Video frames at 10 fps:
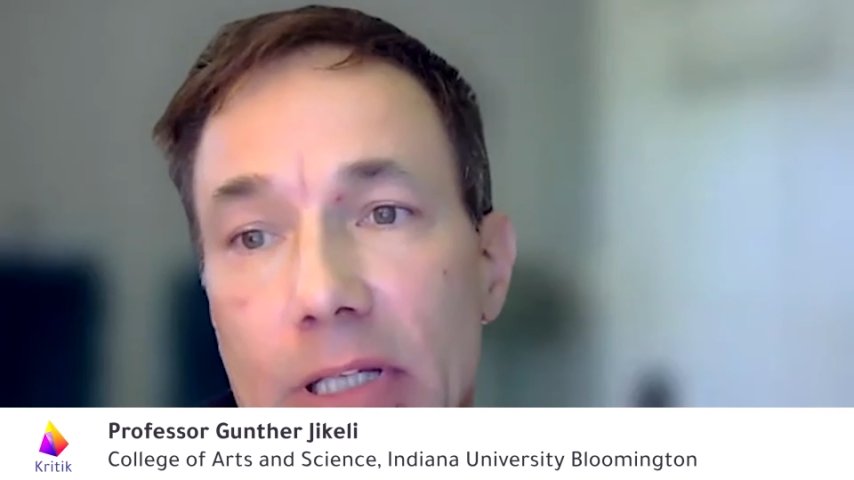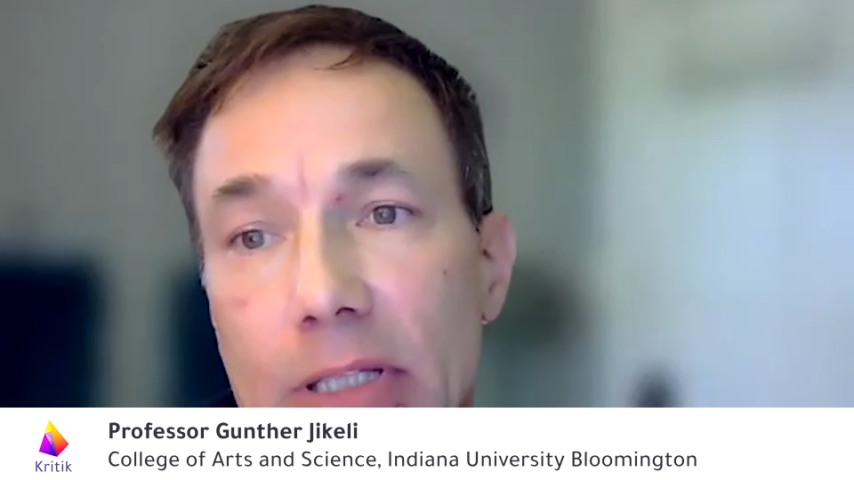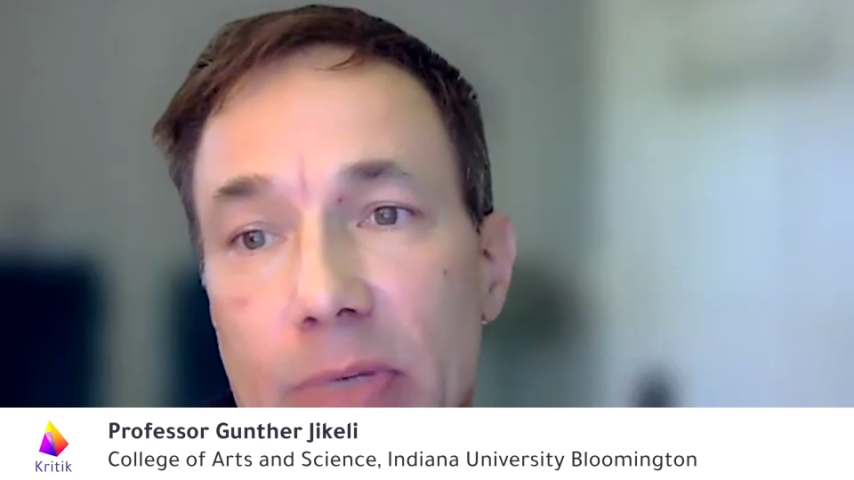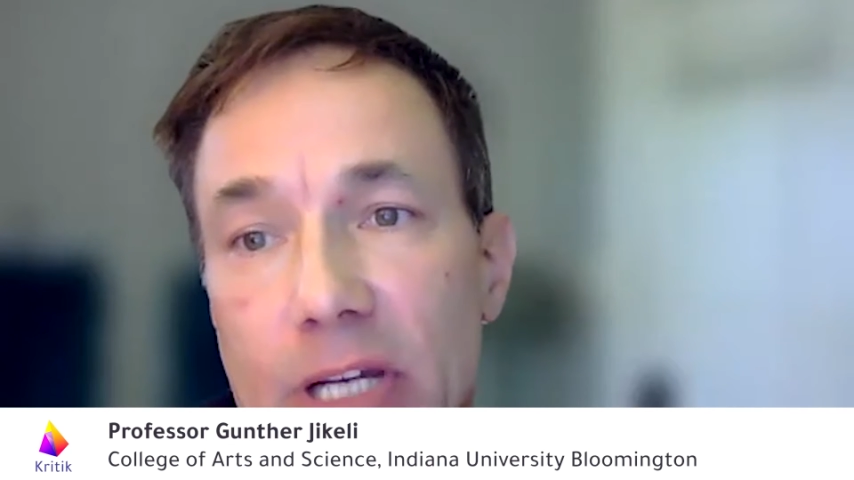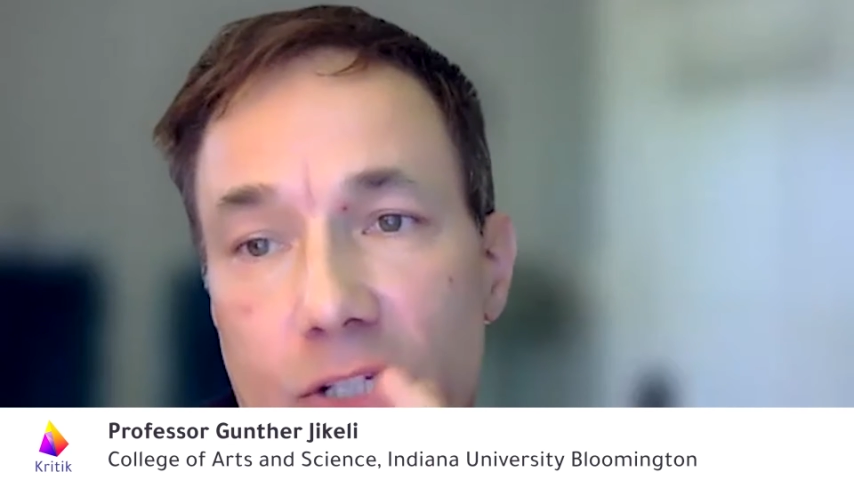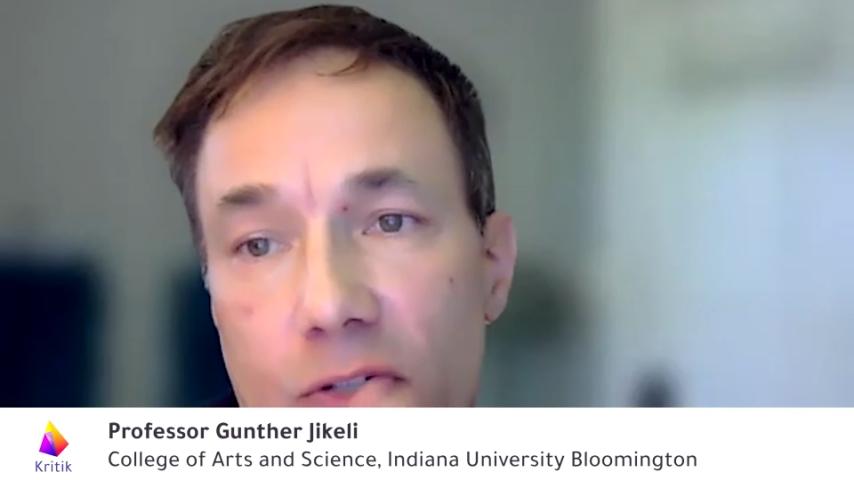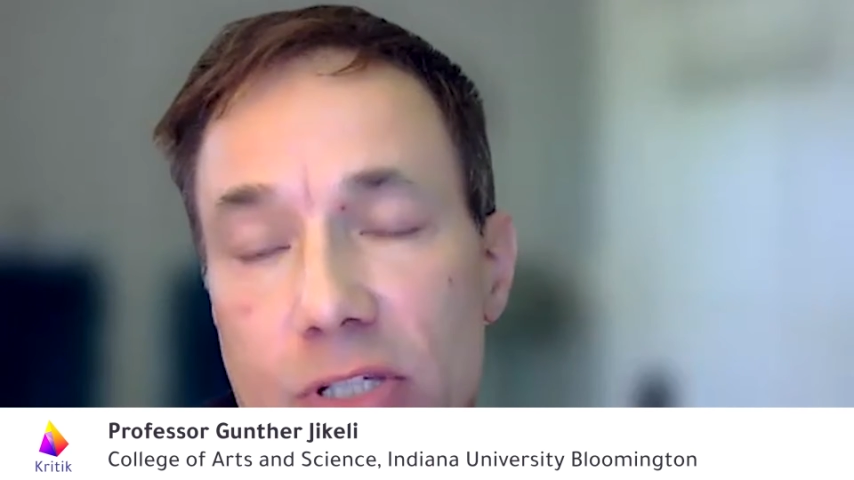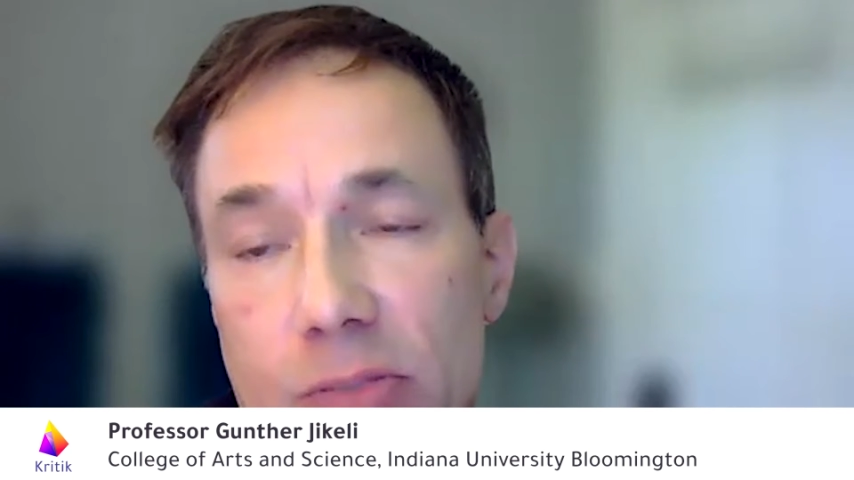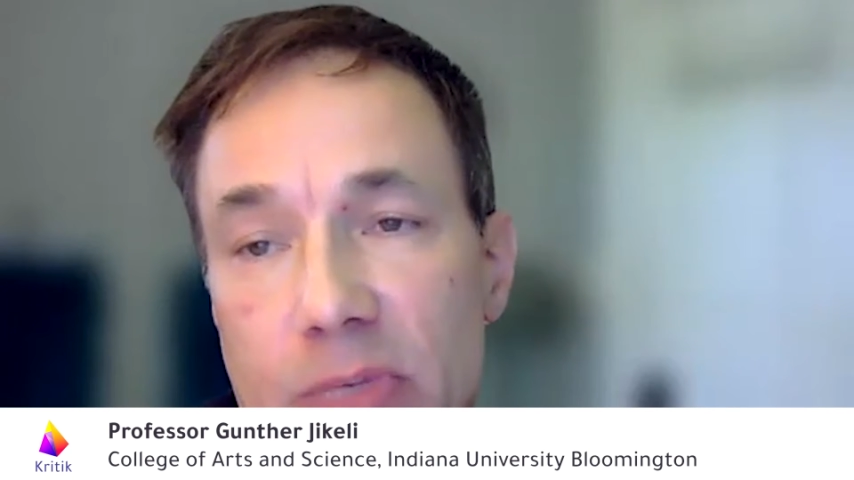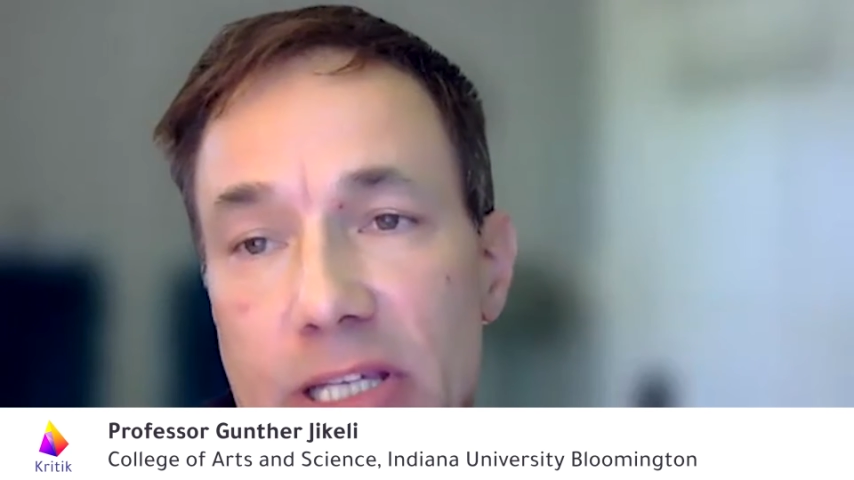in the past 2
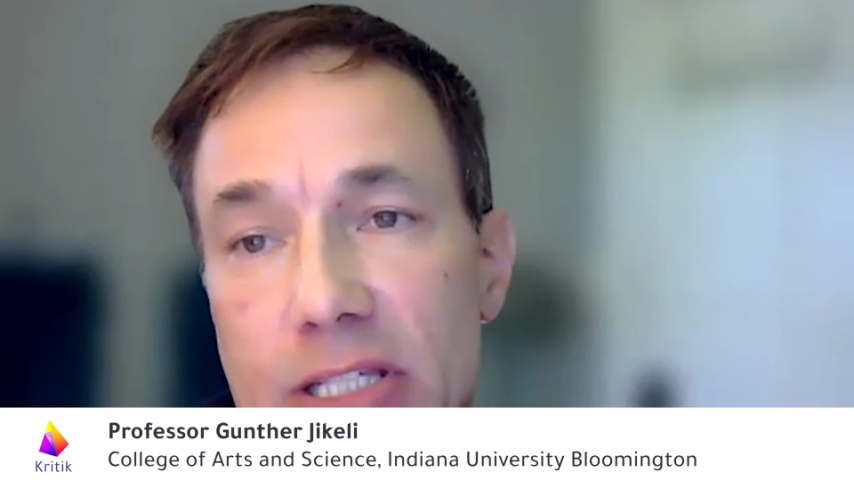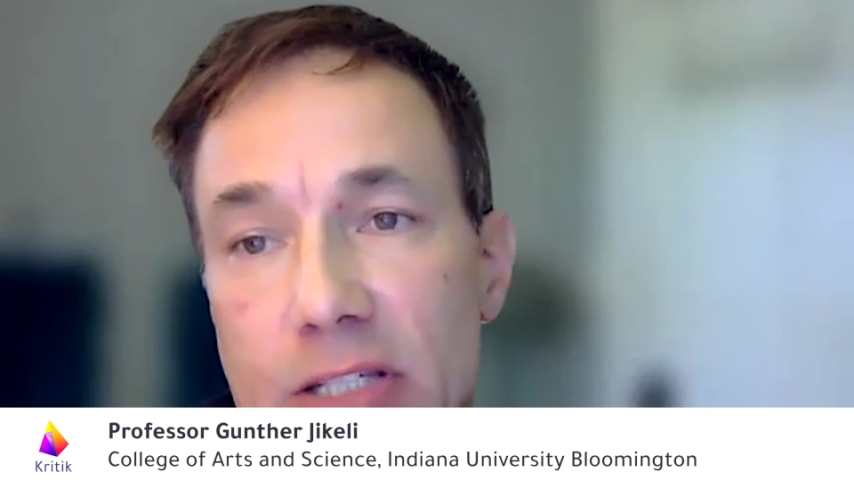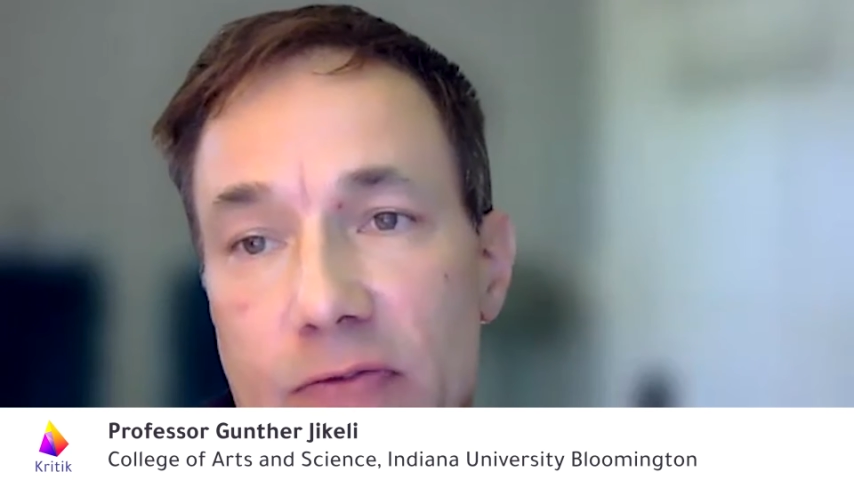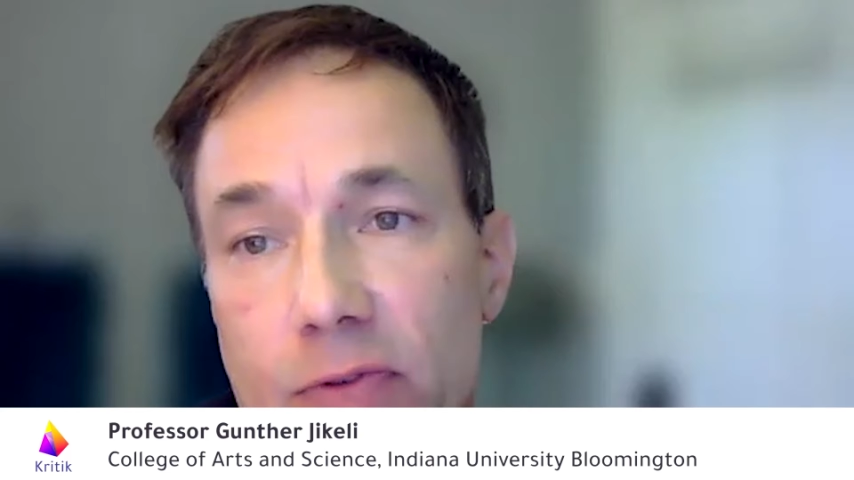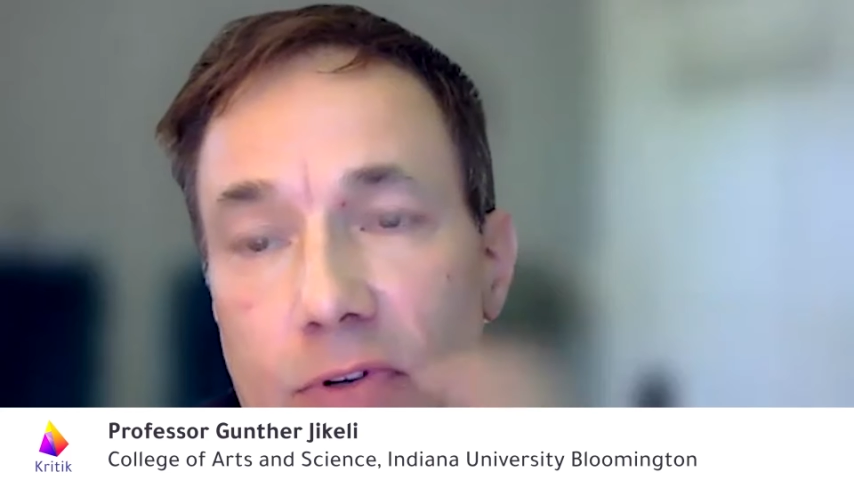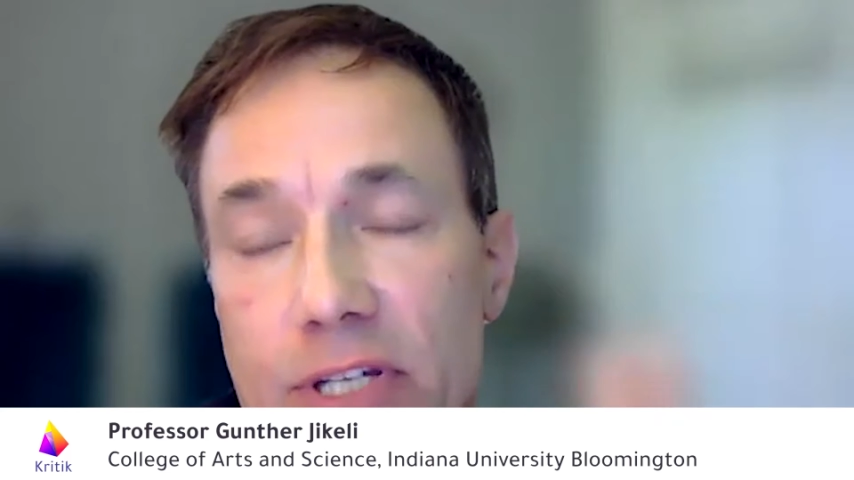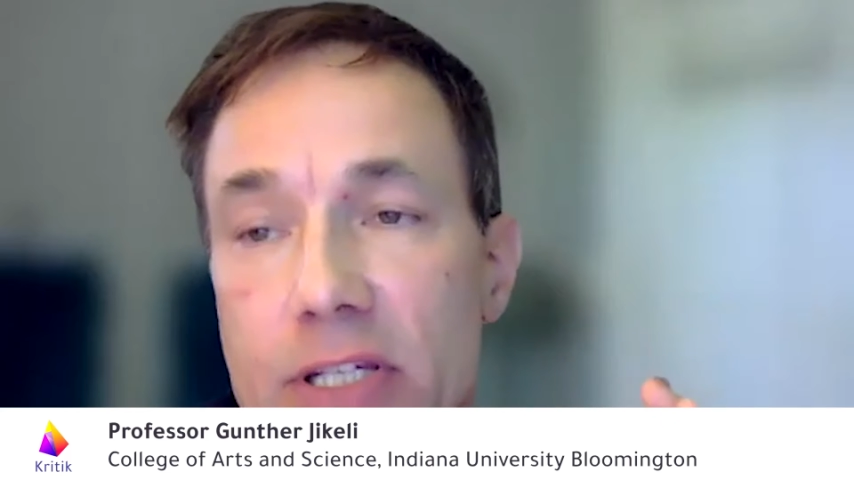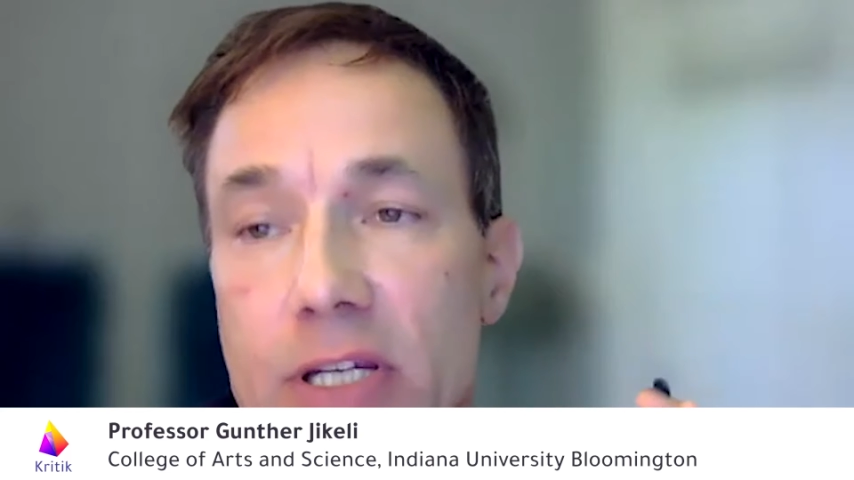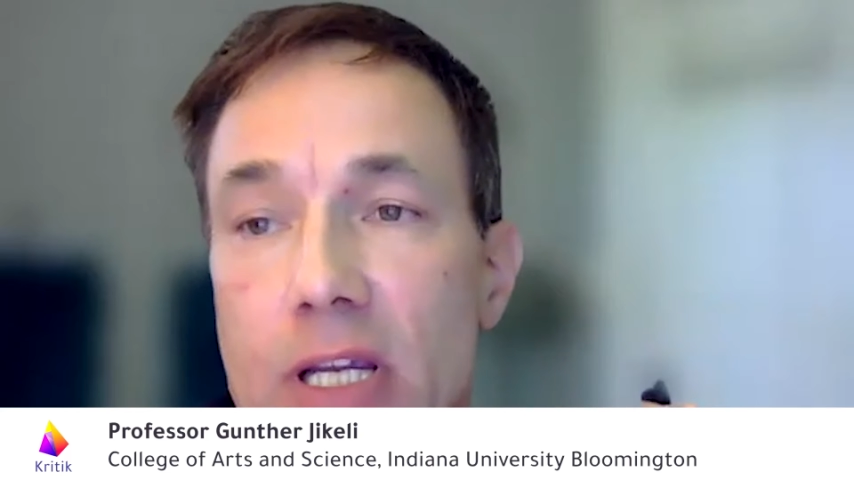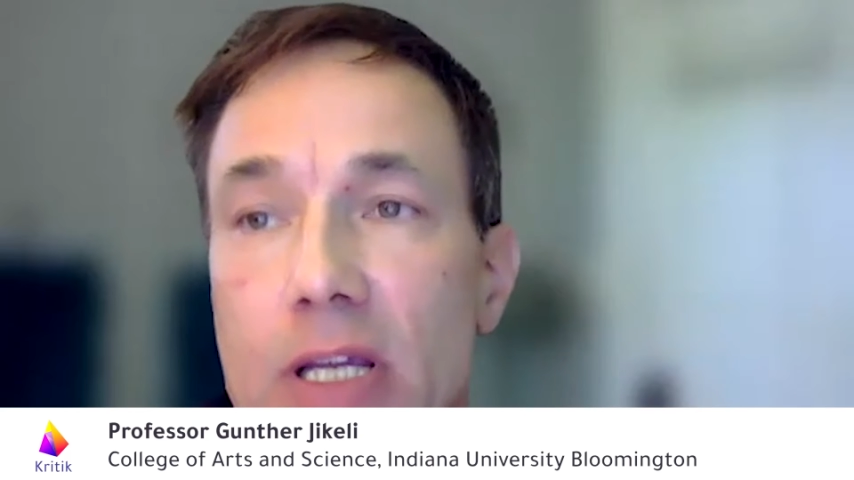semesters for is